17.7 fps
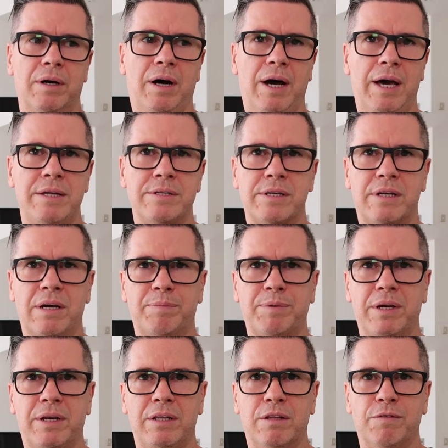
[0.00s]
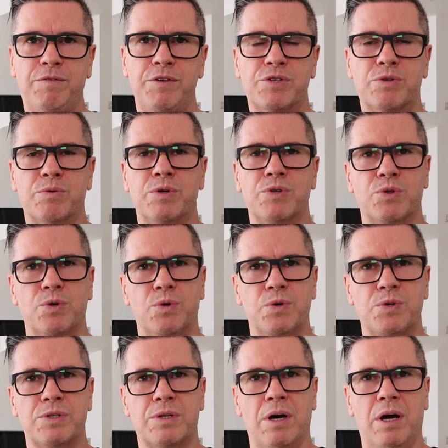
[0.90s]
I ended up getting the Pfister
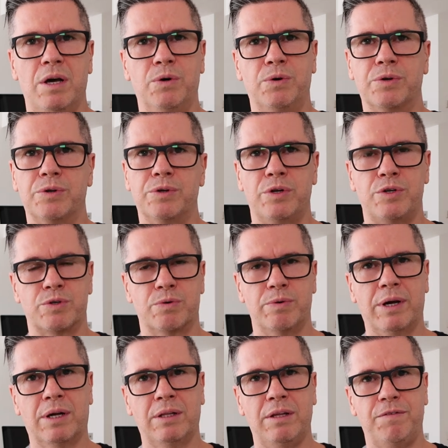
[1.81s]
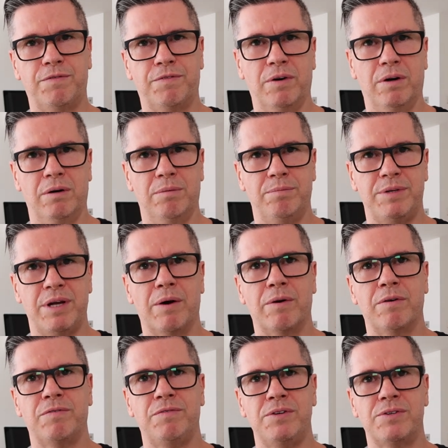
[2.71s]
exhaust. I ordered it directly from
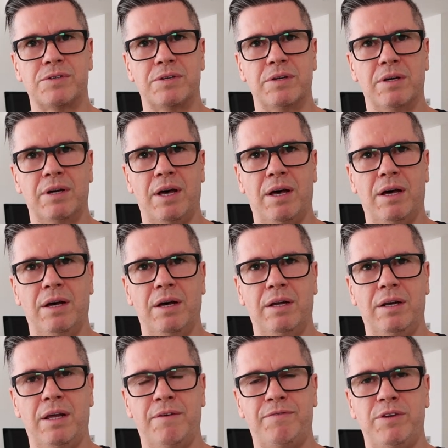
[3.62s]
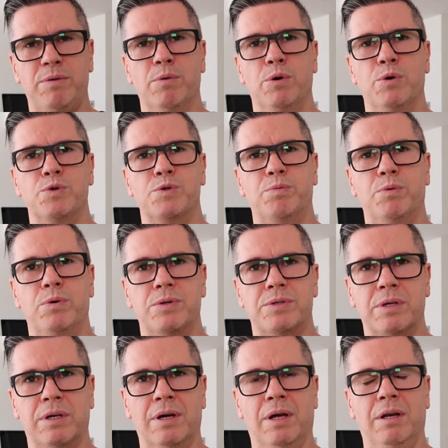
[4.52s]
Darren Pfister at FD
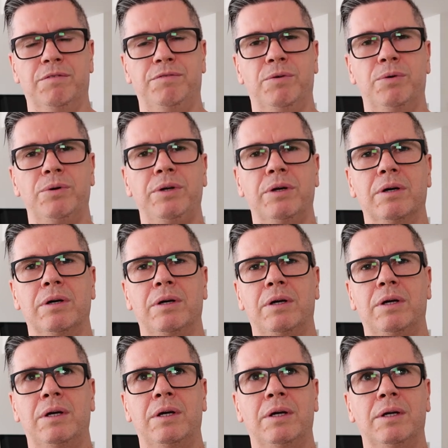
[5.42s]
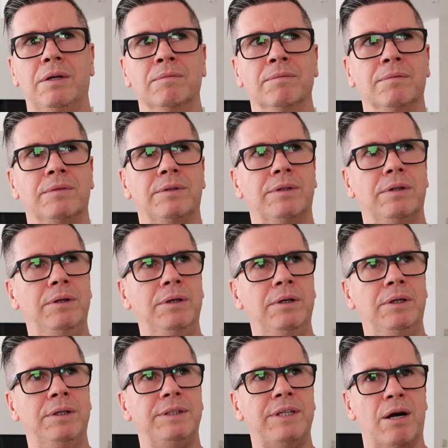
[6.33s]
Motorsports in California.
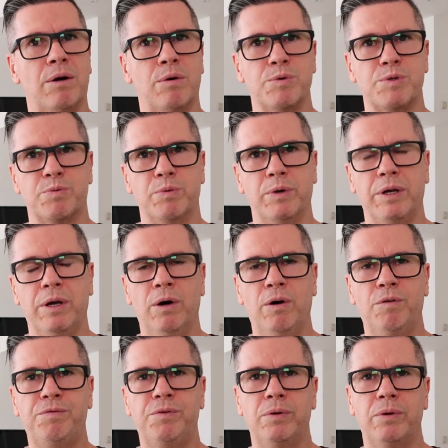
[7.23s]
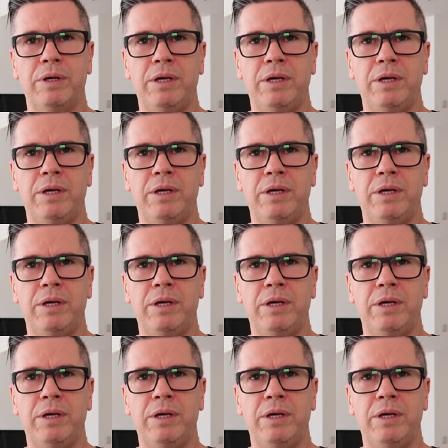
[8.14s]
Darren was really helpful.